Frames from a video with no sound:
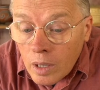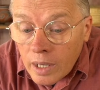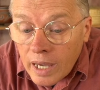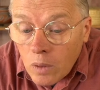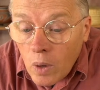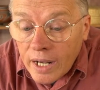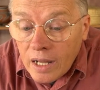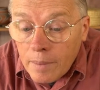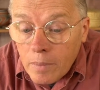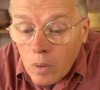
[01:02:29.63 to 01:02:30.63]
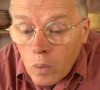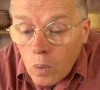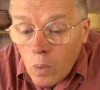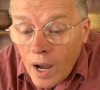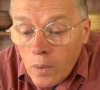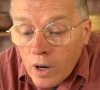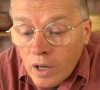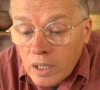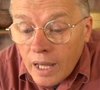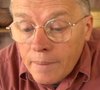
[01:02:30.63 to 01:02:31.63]
Can white clay, whiteware
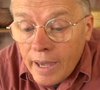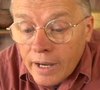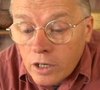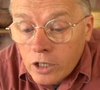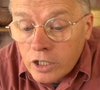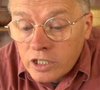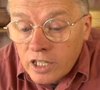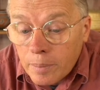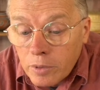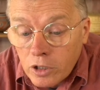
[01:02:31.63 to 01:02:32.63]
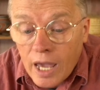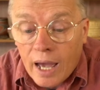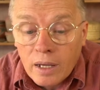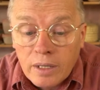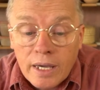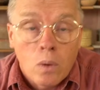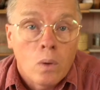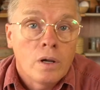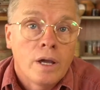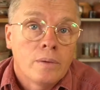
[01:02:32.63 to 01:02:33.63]
clay make good slip? Yeah, yeah.
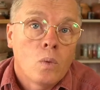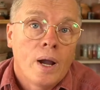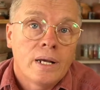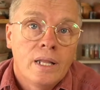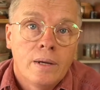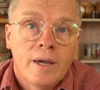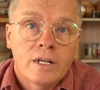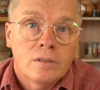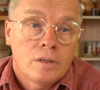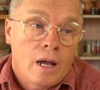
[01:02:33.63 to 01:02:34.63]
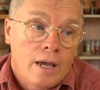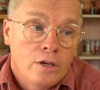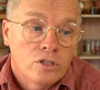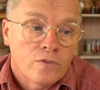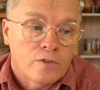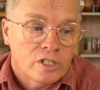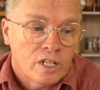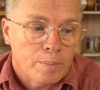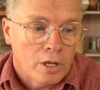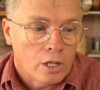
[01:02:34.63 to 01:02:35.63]
Well, it, white clay make. I use it for
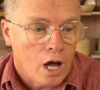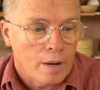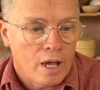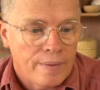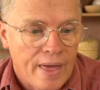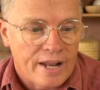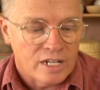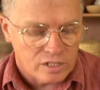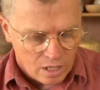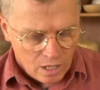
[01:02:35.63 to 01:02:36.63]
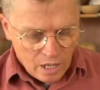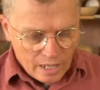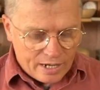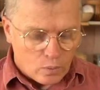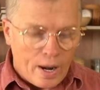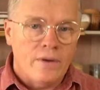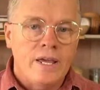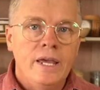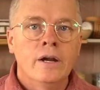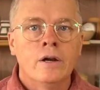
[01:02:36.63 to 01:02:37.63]
slip a lot, and that is like around
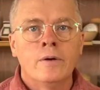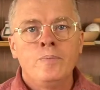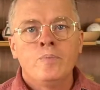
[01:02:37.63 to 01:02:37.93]
here.